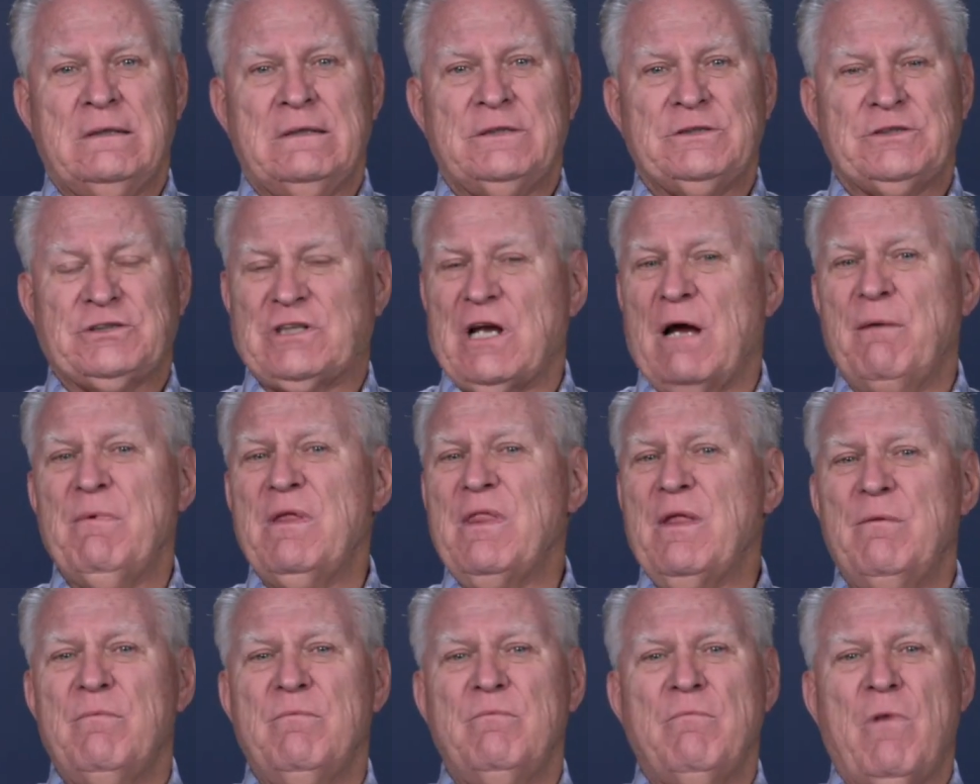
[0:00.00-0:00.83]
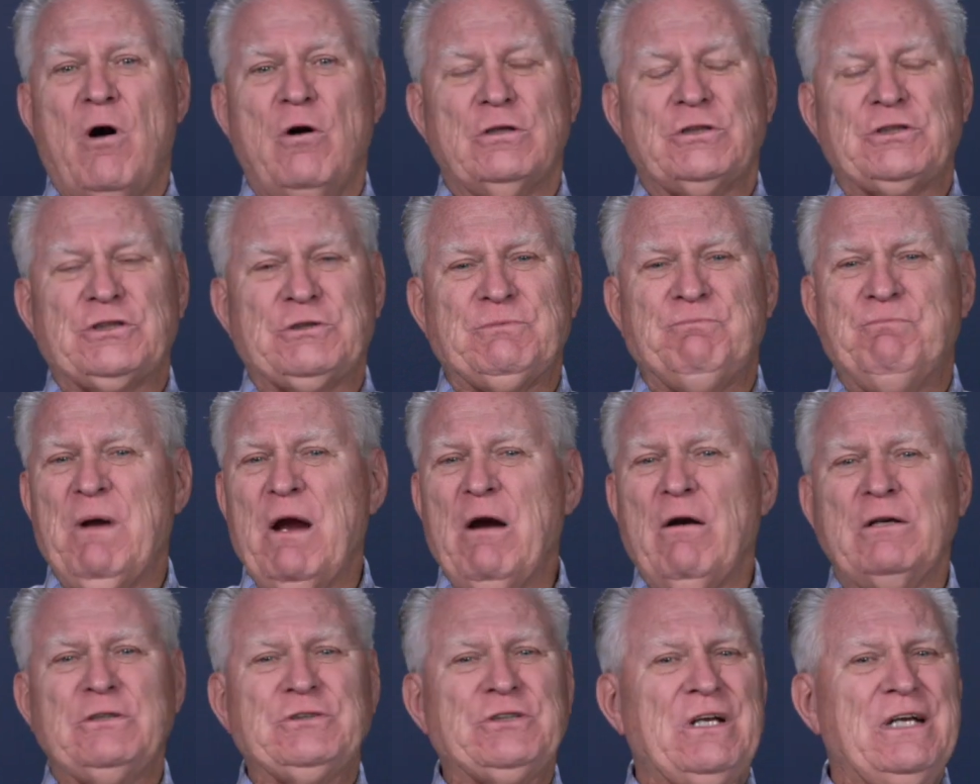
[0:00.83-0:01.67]
Some of the most
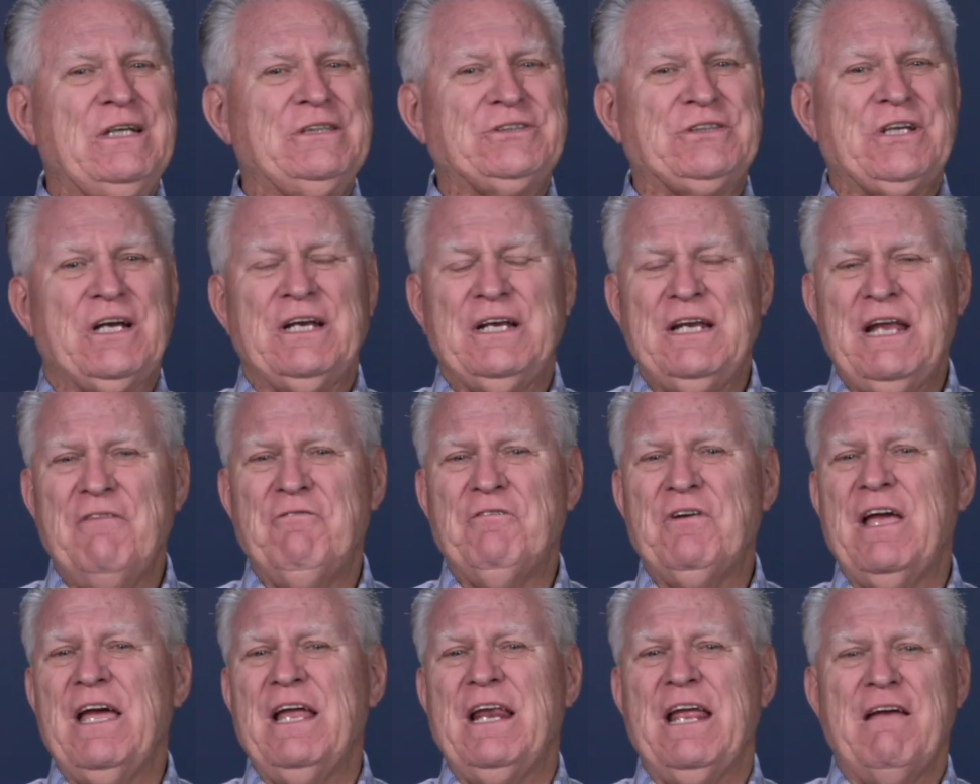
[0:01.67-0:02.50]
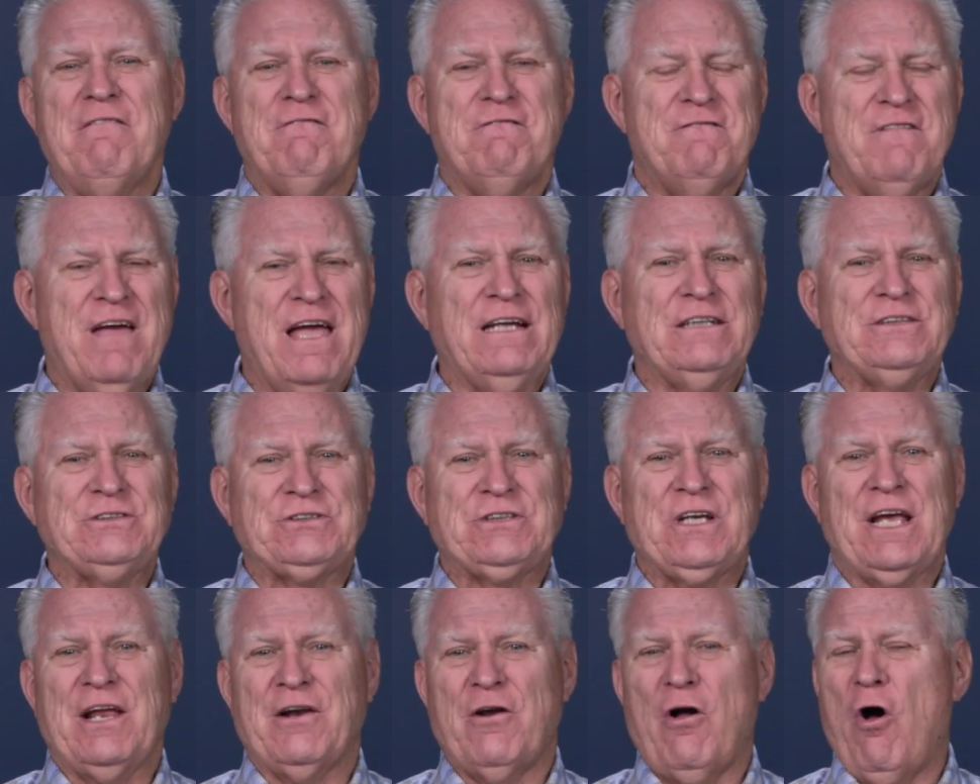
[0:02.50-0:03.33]
spiritually significant events
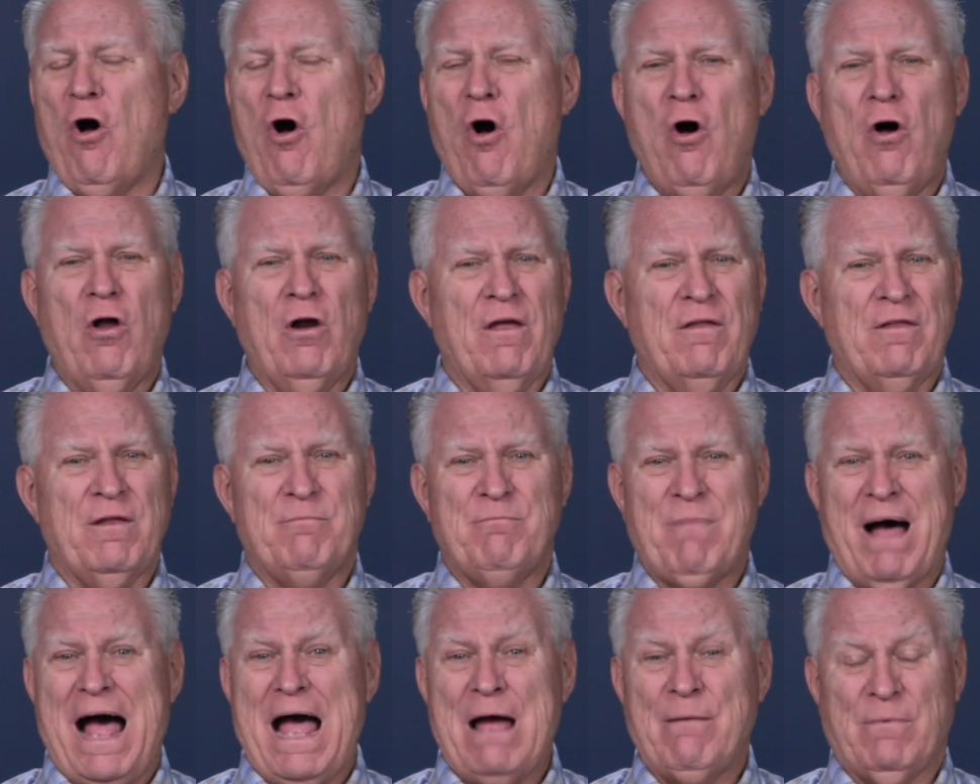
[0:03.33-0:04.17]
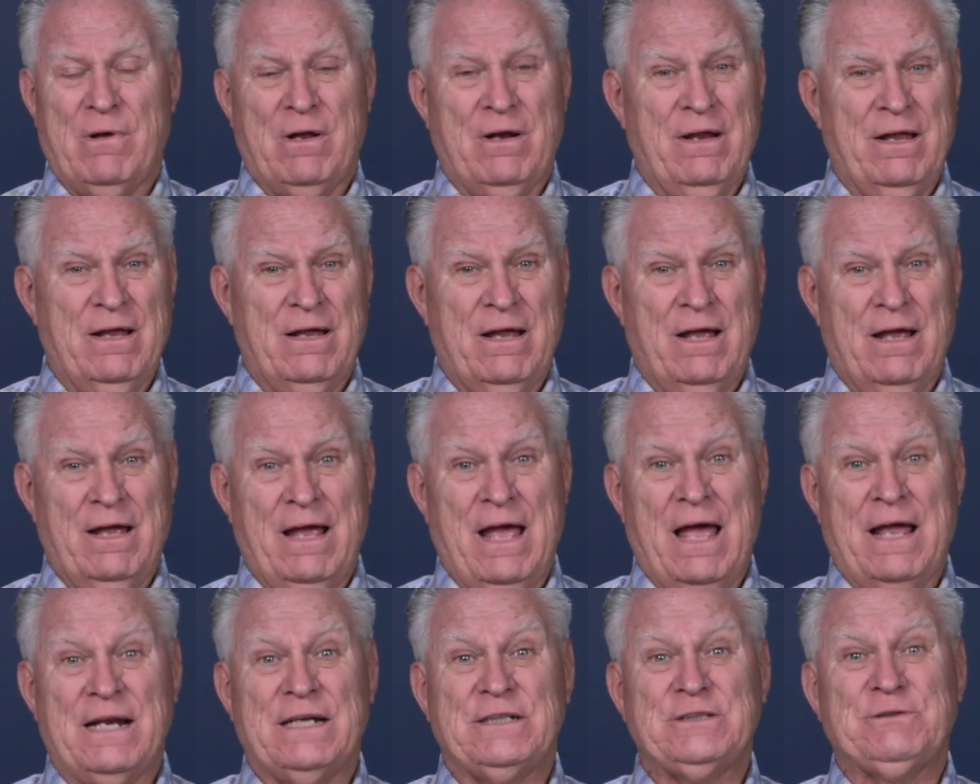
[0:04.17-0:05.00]
in all of the Bible,
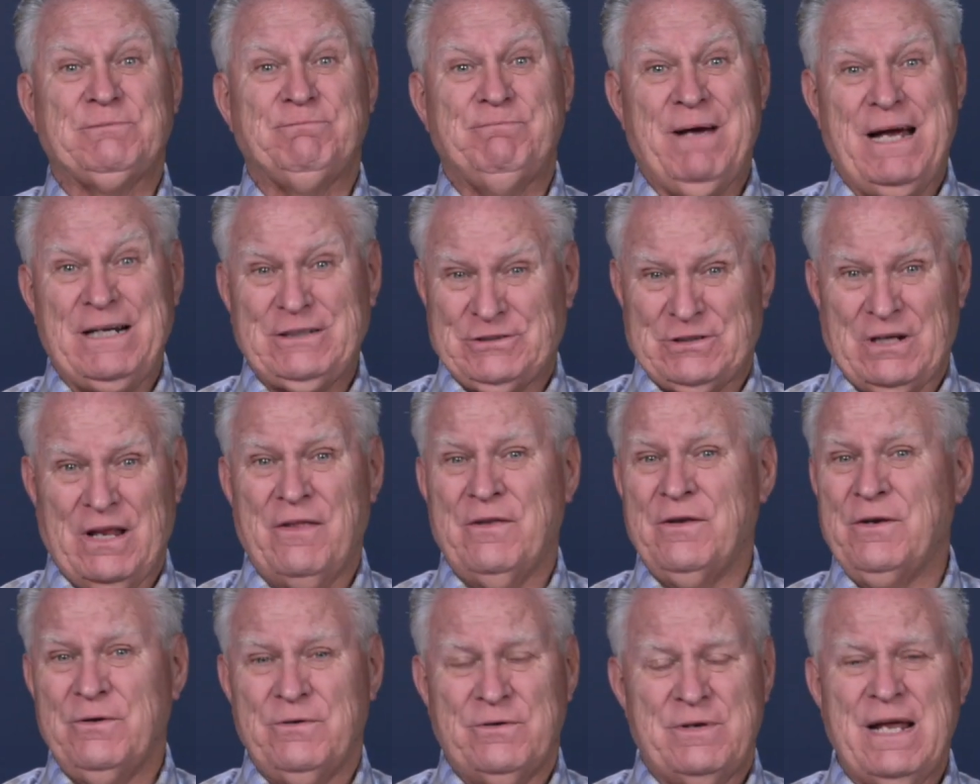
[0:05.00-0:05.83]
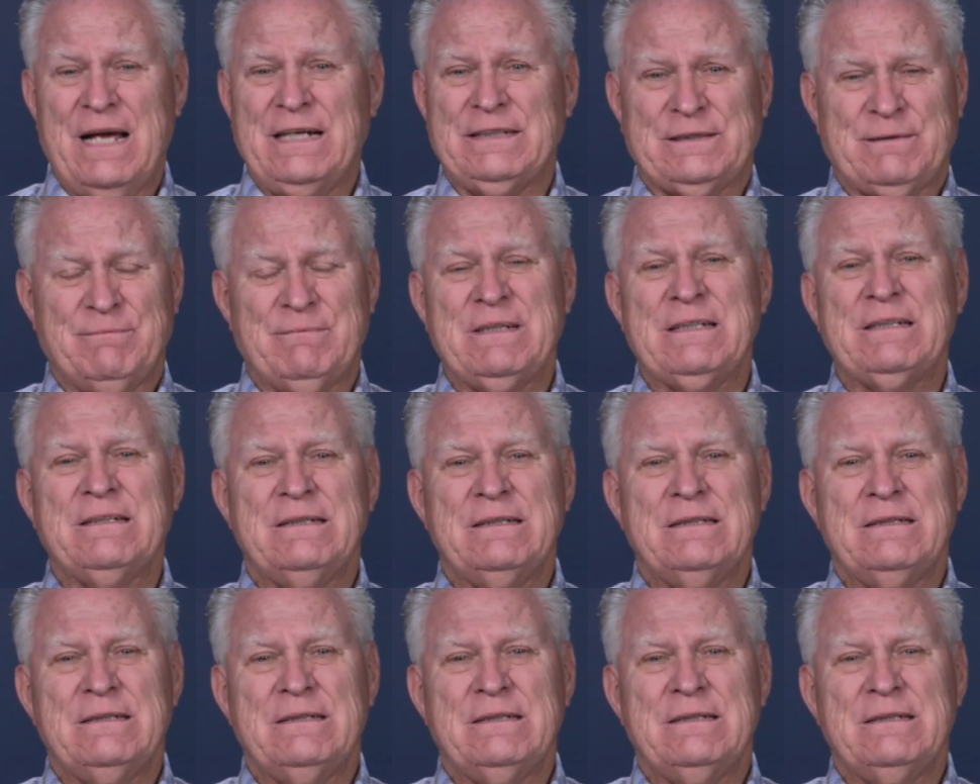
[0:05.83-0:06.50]
and especially the New Testament,